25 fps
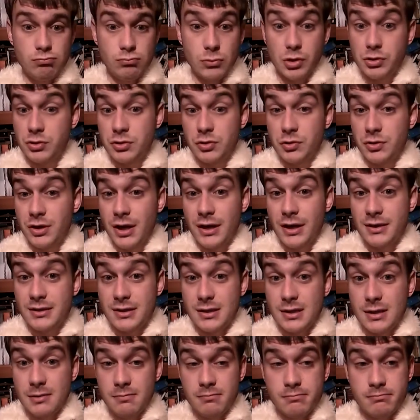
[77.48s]
Not a good
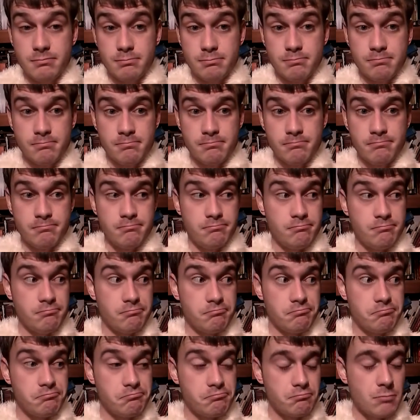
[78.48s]
idea? Hmm.
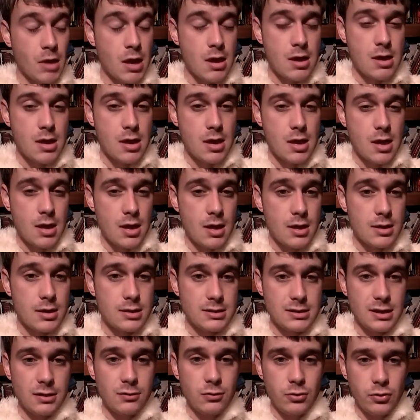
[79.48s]

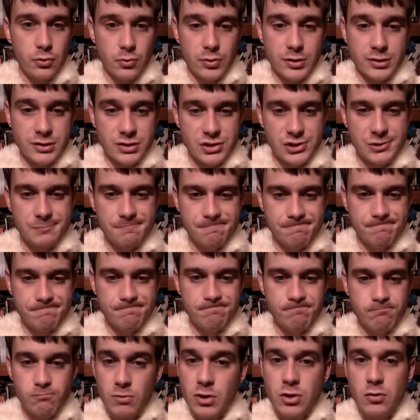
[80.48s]
Seth Lewis,
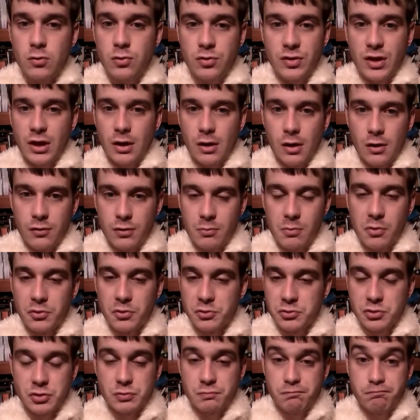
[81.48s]
what do you think are the
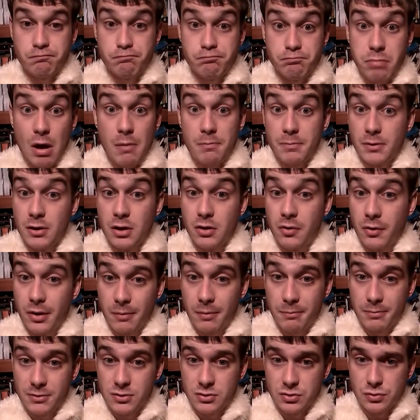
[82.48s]
most popular
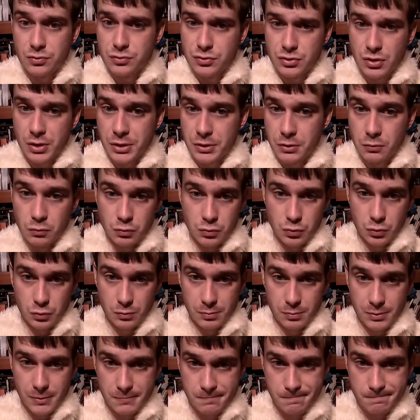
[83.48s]
episodes on
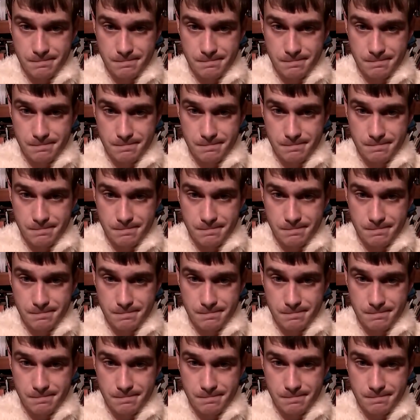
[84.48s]
YouTube?